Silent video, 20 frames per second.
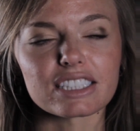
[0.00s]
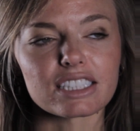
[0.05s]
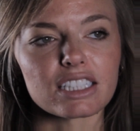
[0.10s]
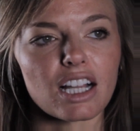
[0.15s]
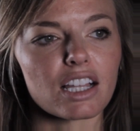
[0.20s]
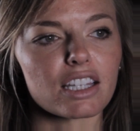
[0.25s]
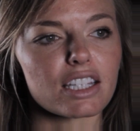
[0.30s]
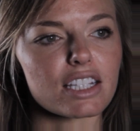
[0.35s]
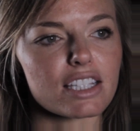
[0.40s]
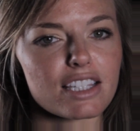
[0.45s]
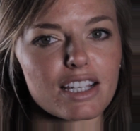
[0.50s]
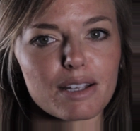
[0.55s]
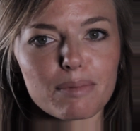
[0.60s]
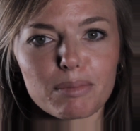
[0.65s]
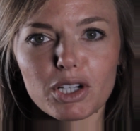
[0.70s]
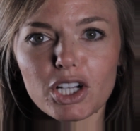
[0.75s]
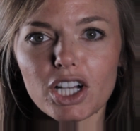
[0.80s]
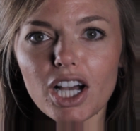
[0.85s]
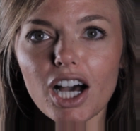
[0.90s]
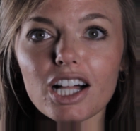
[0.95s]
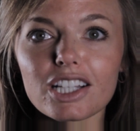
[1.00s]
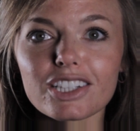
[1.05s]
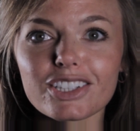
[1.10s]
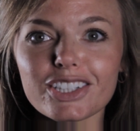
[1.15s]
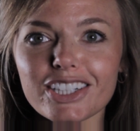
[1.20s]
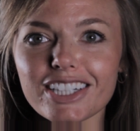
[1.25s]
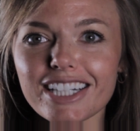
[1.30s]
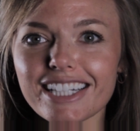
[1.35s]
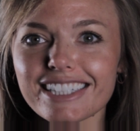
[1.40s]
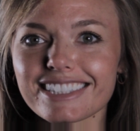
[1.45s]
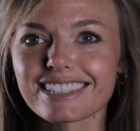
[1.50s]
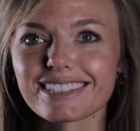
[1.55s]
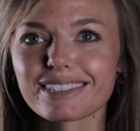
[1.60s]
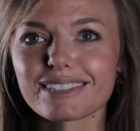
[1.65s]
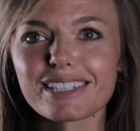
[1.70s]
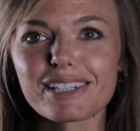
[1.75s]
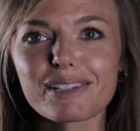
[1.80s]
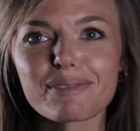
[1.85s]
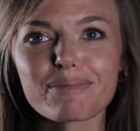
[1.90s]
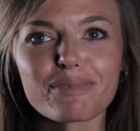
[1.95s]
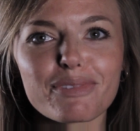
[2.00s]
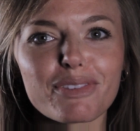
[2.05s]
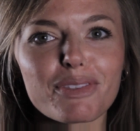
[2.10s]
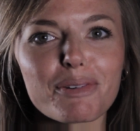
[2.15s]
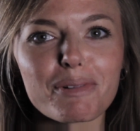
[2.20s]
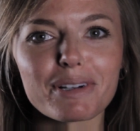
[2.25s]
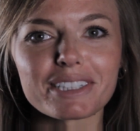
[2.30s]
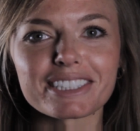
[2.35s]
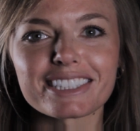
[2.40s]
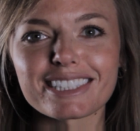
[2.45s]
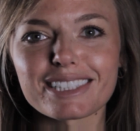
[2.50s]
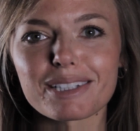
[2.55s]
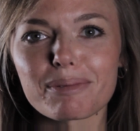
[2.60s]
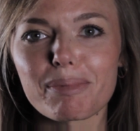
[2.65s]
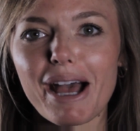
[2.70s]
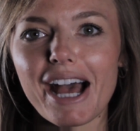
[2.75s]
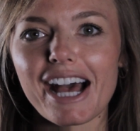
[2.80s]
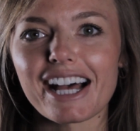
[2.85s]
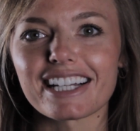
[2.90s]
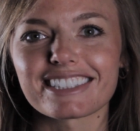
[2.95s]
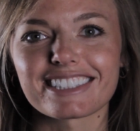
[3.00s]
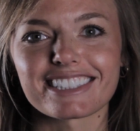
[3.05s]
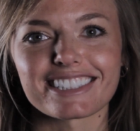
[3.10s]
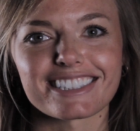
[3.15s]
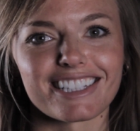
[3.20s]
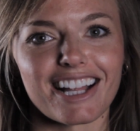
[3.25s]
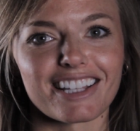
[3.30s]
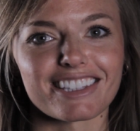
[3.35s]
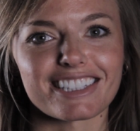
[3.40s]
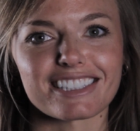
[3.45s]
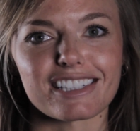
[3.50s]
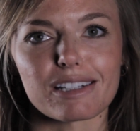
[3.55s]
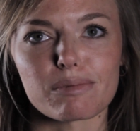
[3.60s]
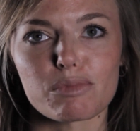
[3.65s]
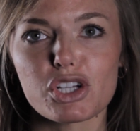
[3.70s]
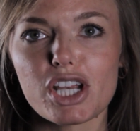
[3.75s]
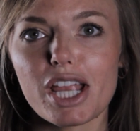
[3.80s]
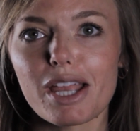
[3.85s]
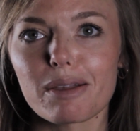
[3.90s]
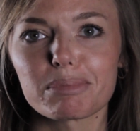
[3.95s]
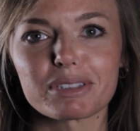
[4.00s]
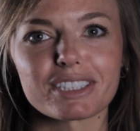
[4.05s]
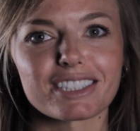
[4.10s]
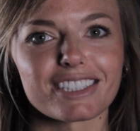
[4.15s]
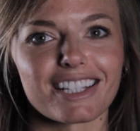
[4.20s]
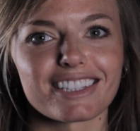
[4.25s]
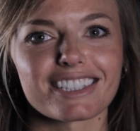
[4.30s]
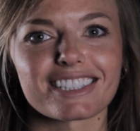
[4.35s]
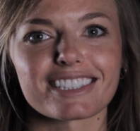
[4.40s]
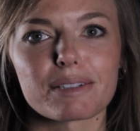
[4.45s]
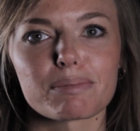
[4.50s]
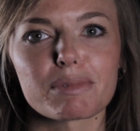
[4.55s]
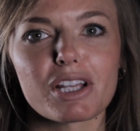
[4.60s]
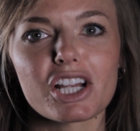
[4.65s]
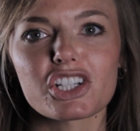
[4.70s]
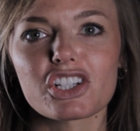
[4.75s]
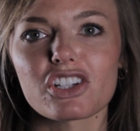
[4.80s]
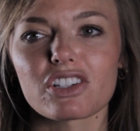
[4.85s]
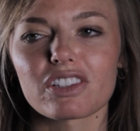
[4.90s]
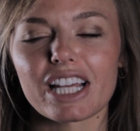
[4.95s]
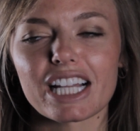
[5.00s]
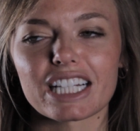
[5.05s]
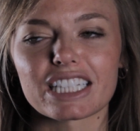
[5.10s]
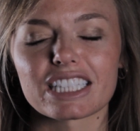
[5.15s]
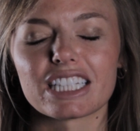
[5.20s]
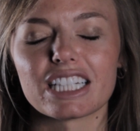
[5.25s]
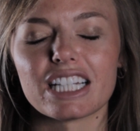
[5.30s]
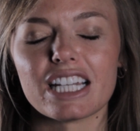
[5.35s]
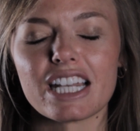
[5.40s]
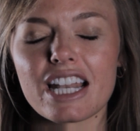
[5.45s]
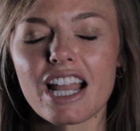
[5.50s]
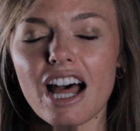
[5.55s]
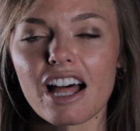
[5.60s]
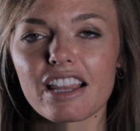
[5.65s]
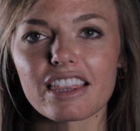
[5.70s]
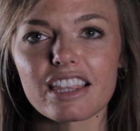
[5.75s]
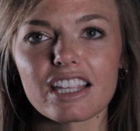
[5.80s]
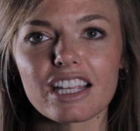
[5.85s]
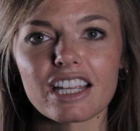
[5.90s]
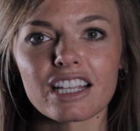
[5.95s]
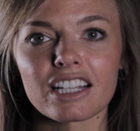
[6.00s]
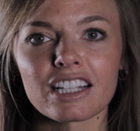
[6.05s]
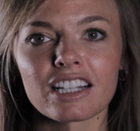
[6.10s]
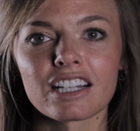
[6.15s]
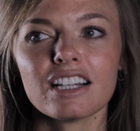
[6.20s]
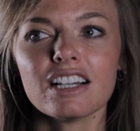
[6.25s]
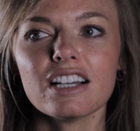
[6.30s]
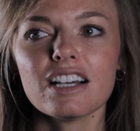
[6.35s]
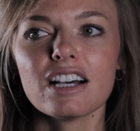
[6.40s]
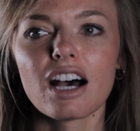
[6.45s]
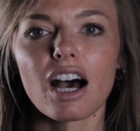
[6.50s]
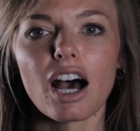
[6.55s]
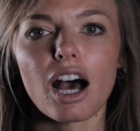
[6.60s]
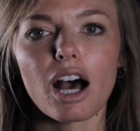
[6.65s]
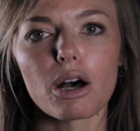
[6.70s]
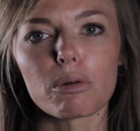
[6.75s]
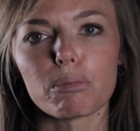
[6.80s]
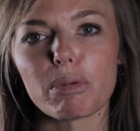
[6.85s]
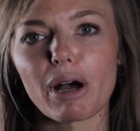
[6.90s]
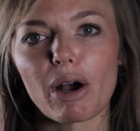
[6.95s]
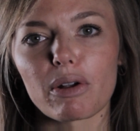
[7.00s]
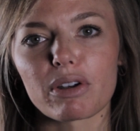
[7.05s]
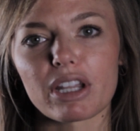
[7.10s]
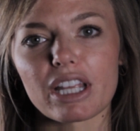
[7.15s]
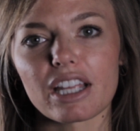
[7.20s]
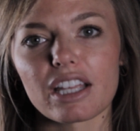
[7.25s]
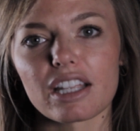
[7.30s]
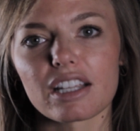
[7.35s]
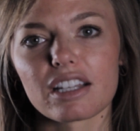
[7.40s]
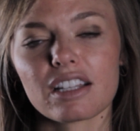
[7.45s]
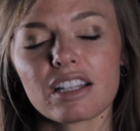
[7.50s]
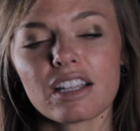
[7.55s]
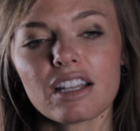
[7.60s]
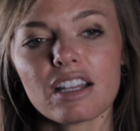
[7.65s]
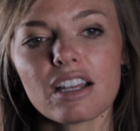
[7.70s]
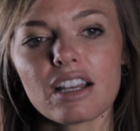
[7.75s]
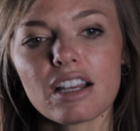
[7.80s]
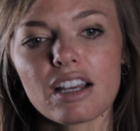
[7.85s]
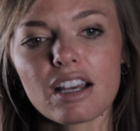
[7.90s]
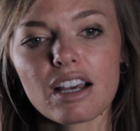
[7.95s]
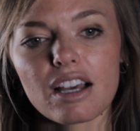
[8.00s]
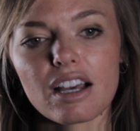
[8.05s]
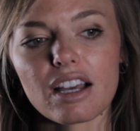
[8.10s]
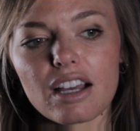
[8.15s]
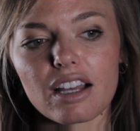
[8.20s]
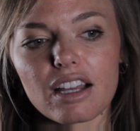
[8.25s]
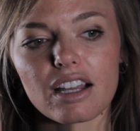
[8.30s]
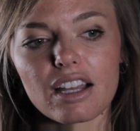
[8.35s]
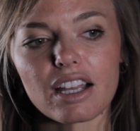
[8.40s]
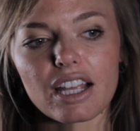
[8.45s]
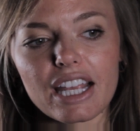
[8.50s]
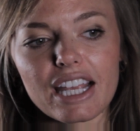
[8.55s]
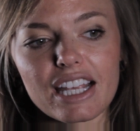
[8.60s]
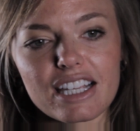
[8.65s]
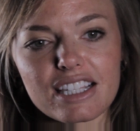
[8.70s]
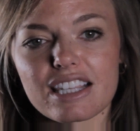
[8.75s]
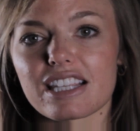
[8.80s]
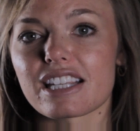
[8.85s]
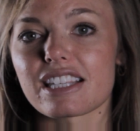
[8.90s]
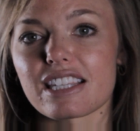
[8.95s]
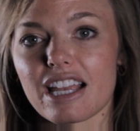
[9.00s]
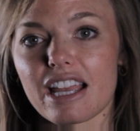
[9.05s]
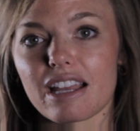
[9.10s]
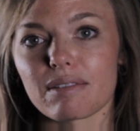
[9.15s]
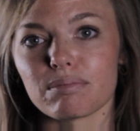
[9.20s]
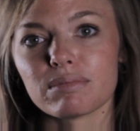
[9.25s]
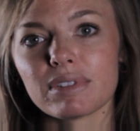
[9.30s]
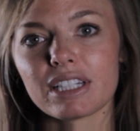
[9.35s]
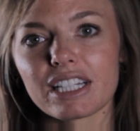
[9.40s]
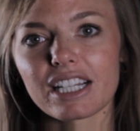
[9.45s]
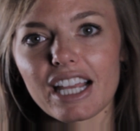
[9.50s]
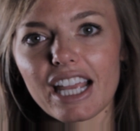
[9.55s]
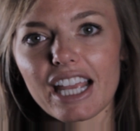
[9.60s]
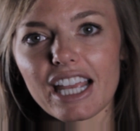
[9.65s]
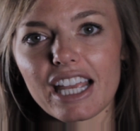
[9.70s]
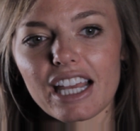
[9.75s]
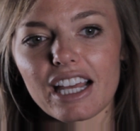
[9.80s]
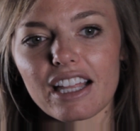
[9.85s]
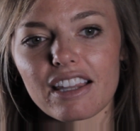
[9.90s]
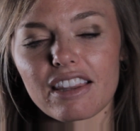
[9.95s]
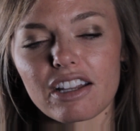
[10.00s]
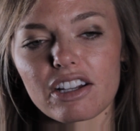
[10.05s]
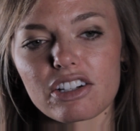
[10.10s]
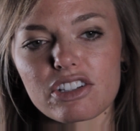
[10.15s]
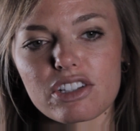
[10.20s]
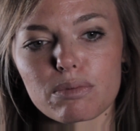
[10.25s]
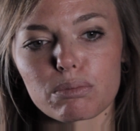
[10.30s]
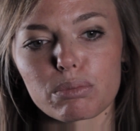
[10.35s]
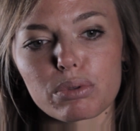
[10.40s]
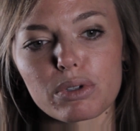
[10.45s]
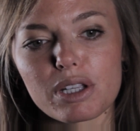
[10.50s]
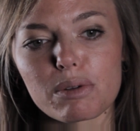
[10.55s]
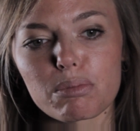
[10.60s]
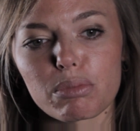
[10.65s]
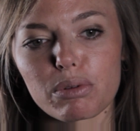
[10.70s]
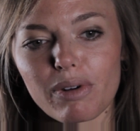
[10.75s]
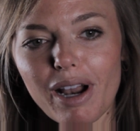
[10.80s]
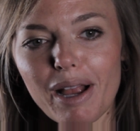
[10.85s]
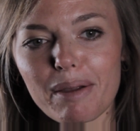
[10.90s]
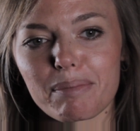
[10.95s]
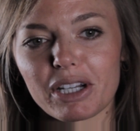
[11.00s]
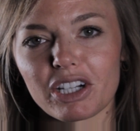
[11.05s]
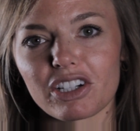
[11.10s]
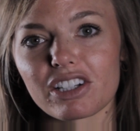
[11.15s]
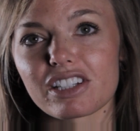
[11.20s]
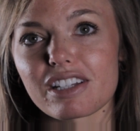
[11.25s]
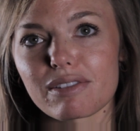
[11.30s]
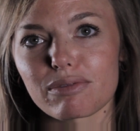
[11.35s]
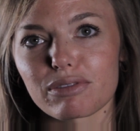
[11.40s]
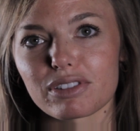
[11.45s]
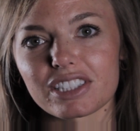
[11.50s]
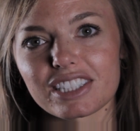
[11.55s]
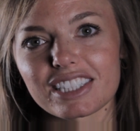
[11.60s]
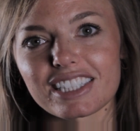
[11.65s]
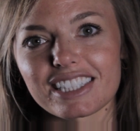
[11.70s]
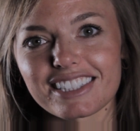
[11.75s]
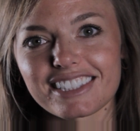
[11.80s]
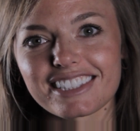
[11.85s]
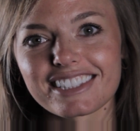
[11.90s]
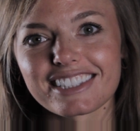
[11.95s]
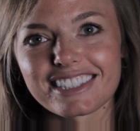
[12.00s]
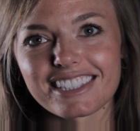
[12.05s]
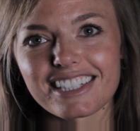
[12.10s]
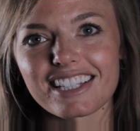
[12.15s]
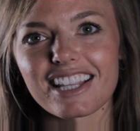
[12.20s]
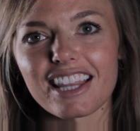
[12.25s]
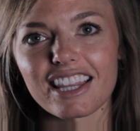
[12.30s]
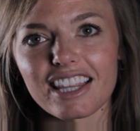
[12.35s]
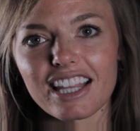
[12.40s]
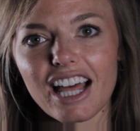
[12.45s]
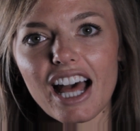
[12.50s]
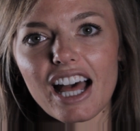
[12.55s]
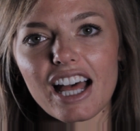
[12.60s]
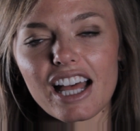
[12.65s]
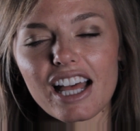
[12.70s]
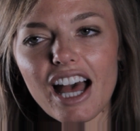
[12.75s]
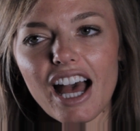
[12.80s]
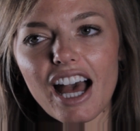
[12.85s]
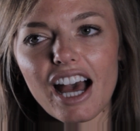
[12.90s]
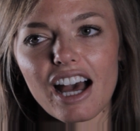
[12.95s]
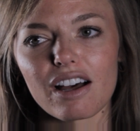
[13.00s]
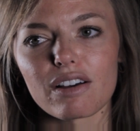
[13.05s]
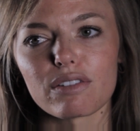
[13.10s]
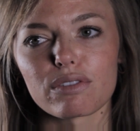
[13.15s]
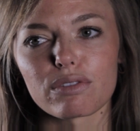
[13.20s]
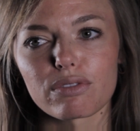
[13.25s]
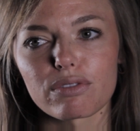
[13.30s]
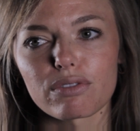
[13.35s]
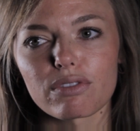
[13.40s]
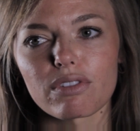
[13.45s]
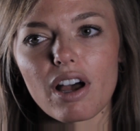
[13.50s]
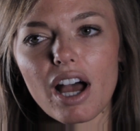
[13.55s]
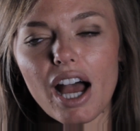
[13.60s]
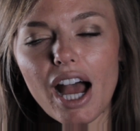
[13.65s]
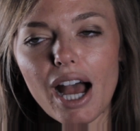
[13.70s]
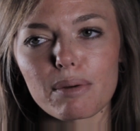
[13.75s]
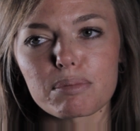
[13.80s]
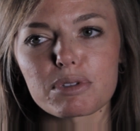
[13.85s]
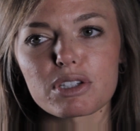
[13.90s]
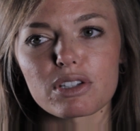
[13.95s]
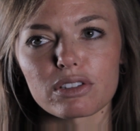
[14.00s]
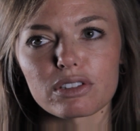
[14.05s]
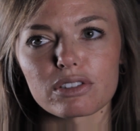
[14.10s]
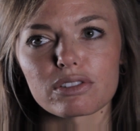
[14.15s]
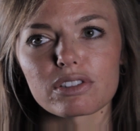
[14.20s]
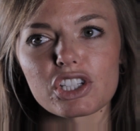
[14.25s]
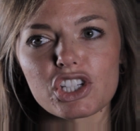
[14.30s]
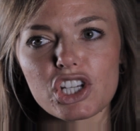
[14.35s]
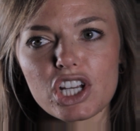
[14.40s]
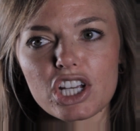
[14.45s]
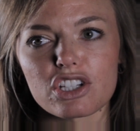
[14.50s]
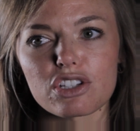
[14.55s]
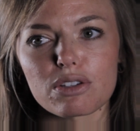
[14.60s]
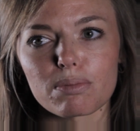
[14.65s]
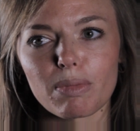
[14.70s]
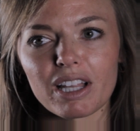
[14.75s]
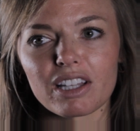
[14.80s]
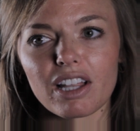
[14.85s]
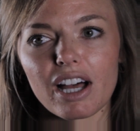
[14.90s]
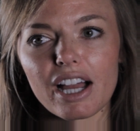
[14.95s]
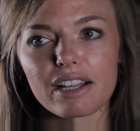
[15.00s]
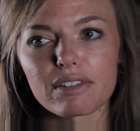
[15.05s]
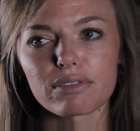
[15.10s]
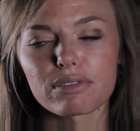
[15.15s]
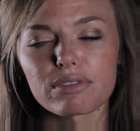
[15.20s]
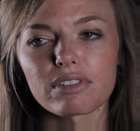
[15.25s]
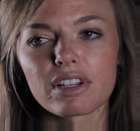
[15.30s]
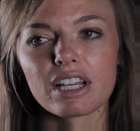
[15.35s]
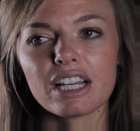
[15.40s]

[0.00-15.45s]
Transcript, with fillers: it's not the same color as it, the ones in the past. It's not the same shape. It's not the same texture. Like nothing about it is the same. And there are some pretty primary differences that have absolutely changed my life